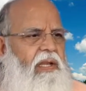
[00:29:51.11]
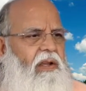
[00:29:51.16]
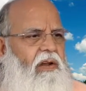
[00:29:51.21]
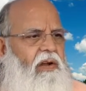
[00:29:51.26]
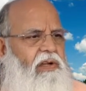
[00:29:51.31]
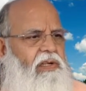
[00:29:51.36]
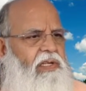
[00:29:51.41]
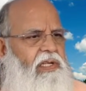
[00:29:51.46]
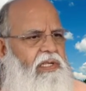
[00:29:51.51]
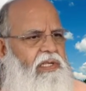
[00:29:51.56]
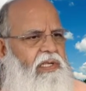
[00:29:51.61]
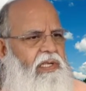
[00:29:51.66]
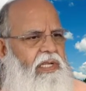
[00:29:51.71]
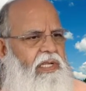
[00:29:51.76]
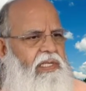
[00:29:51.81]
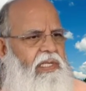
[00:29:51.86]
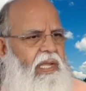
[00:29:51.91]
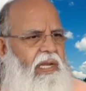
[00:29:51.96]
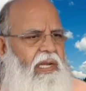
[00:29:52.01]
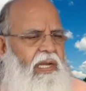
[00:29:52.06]

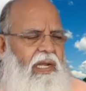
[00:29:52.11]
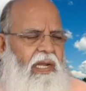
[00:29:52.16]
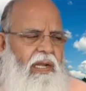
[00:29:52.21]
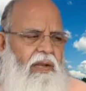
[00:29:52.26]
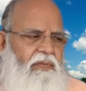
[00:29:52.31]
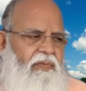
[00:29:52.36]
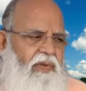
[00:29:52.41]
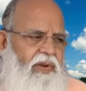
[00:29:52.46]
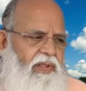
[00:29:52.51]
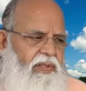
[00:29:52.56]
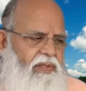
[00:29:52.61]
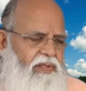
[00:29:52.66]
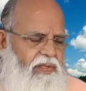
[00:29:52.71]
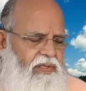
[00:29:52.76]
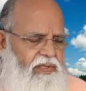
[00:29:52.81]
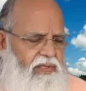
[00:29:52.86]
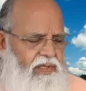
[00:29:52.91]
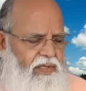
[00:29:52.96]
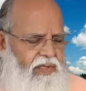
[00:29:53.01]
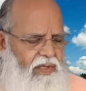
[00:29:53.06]
consciousness and
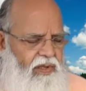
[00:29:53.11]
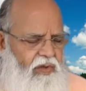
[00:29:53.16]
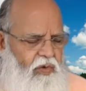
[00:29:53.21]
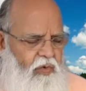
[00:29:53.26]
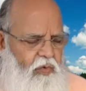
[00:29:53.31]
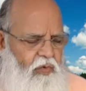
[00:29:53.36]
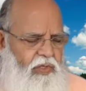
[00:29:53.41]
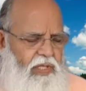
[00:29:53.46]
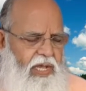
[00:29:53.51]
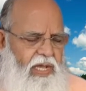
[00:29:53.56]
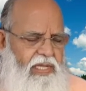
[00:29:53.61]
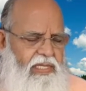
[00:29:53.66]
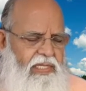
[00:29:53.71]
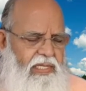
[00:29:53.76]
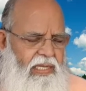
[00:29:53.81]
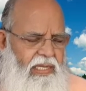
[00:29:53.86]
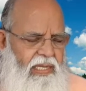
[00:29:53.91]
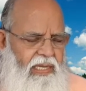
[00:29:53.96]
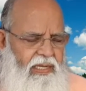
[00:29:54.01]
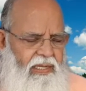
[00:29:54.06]
indifference,
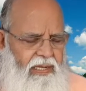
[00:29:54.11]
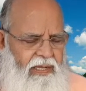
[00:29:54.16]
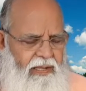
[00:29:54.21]
udasina?